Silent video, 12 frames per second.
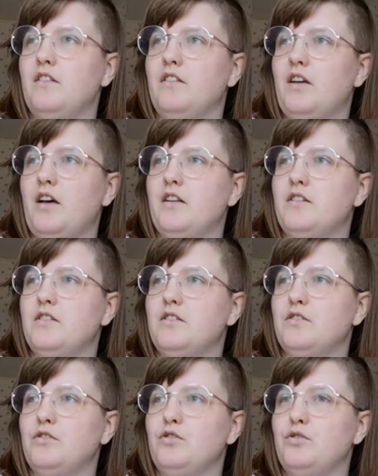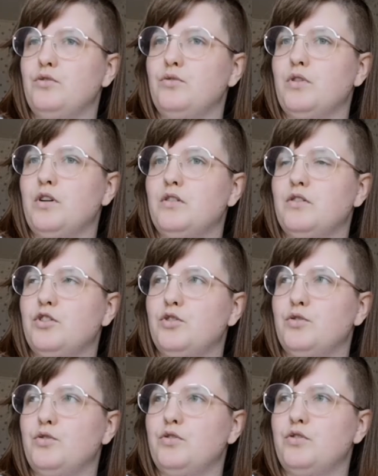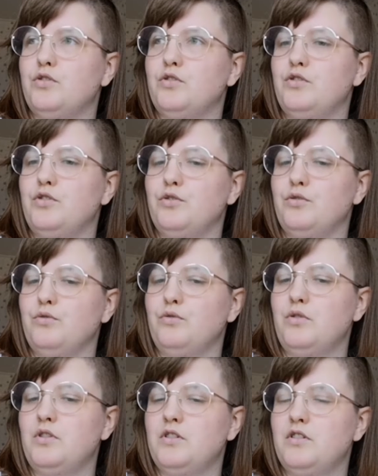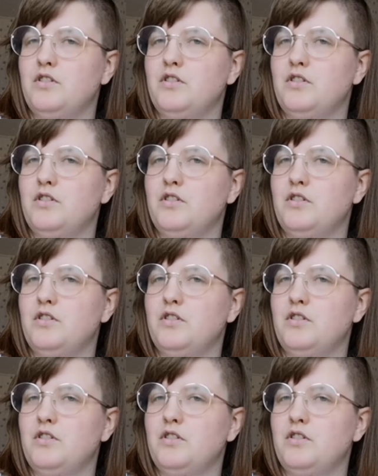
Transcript: that you could do,